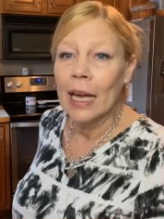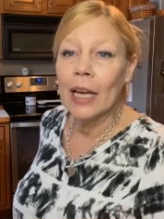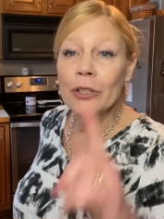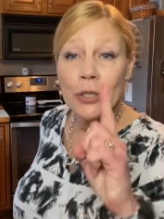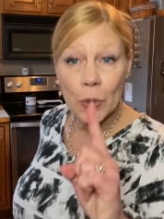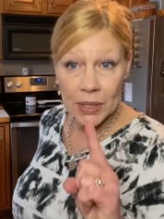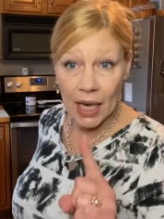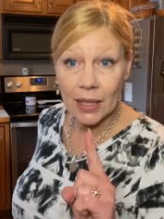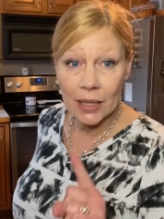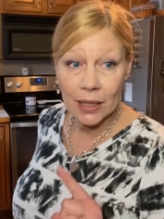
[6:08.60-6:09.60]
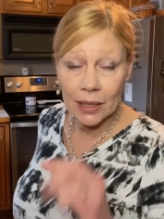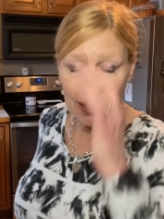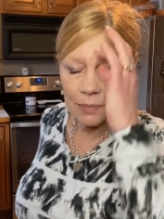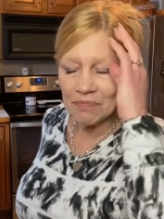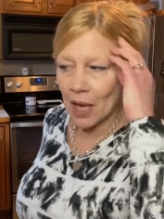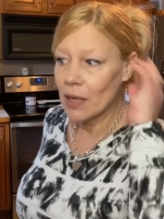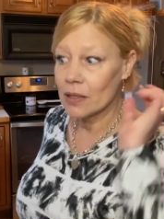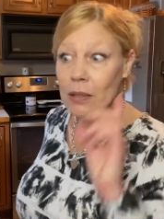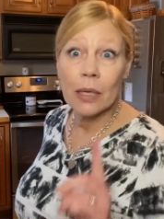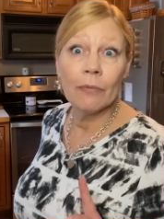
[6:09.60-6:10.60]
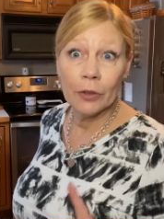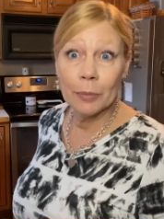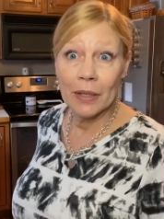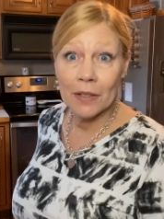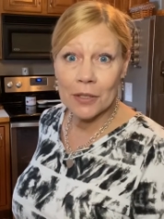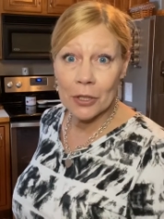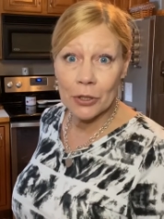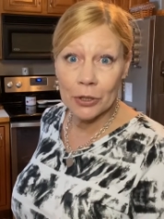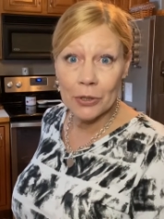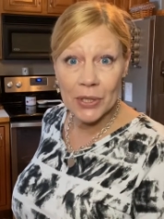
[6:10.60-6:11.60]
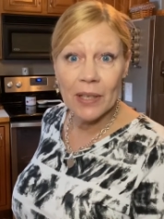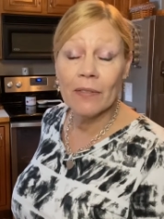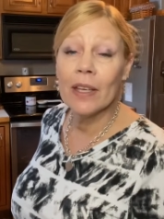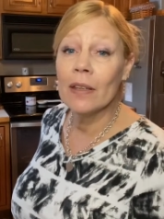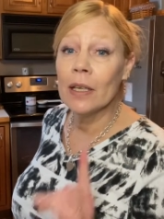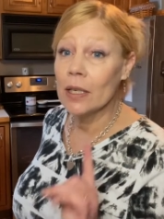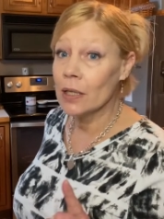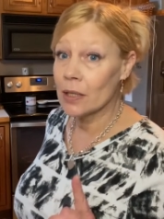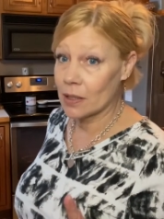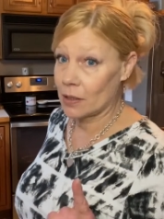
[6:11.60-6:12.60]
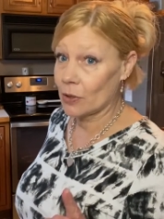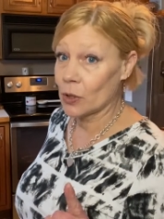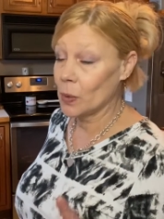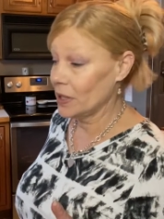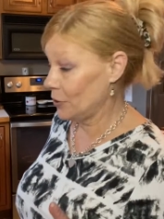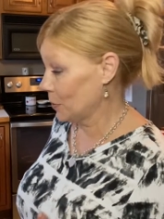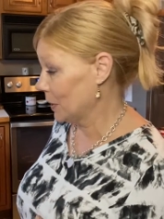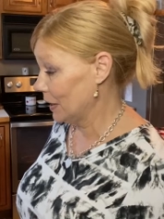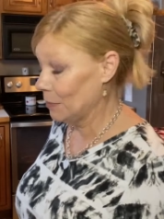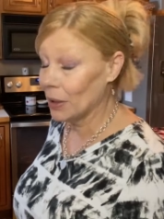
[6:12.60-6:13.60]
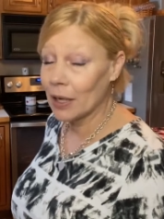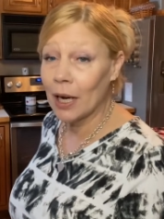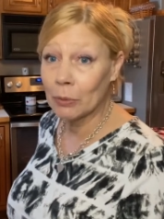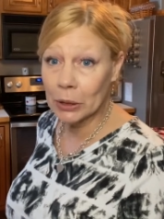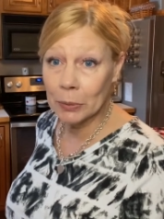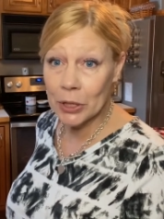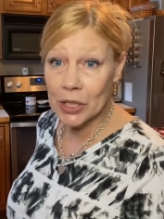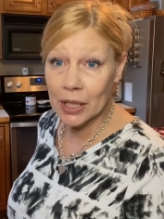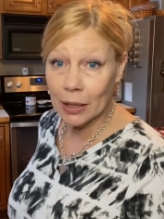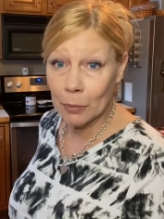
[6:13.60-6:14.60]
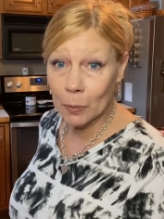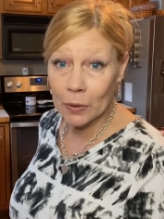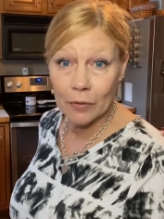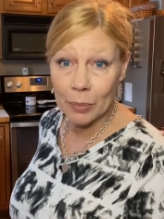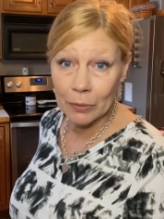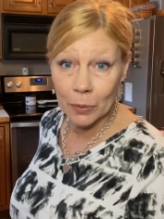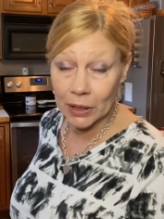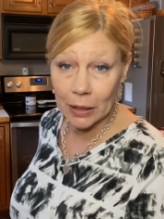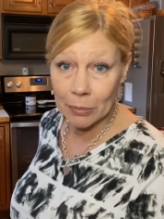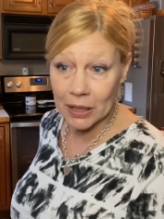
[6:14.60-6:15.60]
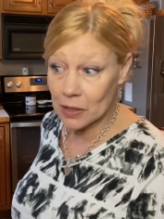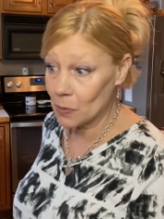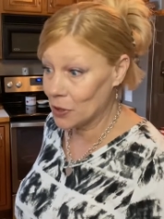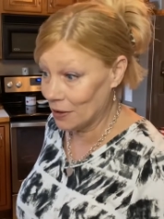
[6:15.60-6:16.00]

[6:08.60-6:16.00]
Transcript: And you know, technically since I'm filming this on New Year's Eve, it is still 2020, but I really wish the camera would have been running because it was